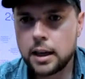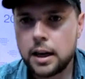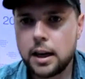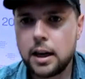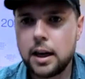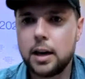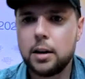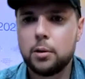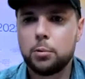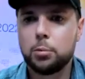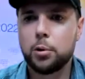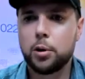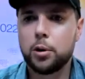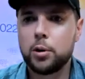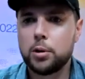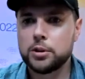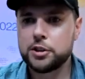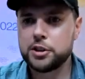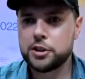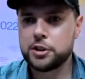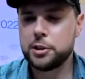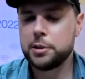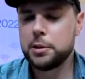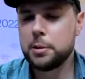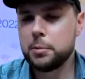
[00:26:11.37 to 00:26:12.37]
Uh, rural
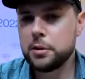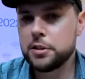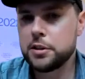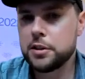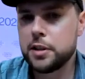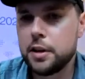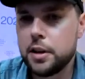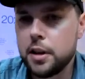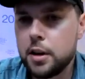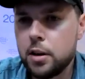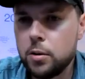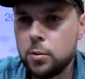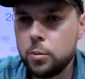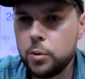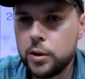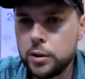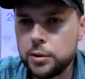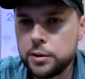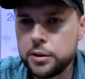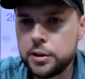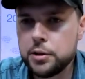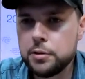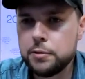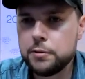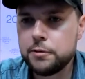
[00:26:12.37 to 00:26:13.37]
student wants to know, will
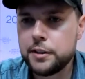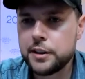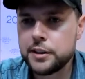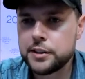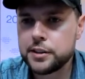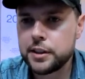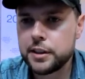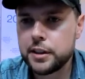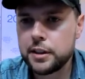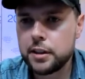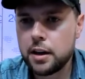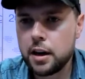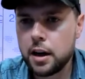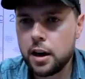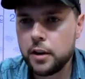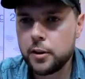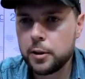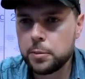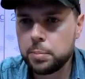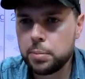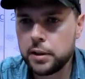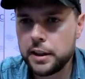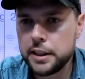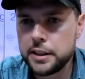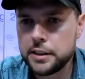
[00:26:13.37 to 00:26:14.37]
you visit
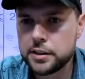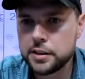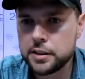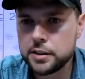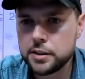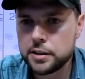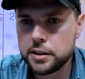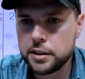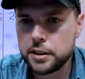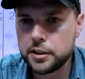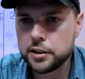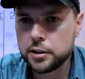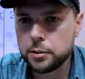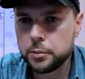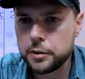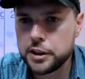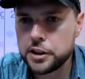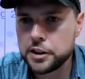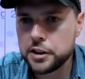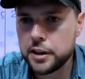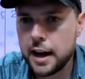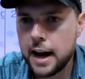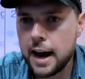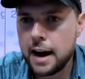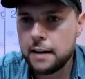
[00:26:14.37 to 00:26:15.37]
other places in the
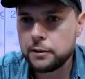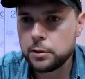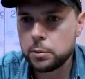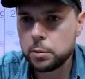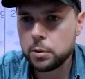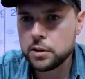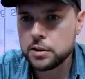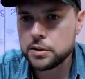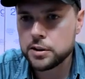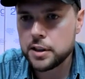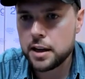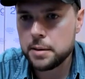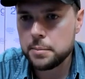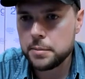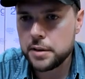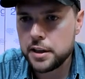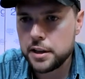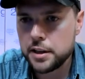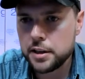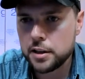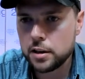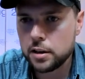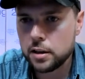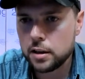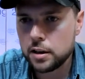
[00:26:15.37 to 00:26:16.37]
region afterwards? I'm
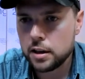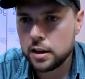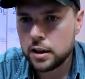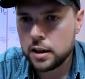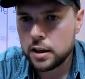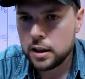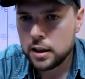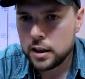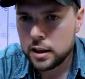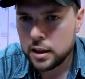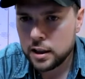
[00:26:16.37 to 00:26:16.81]
here.